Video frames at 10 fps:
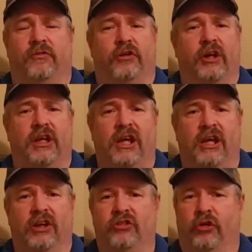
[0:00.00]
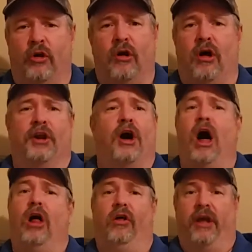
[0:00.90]
freaking control on
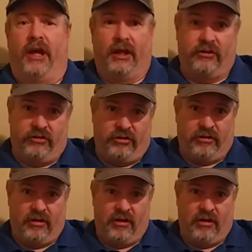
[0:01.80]
all ends.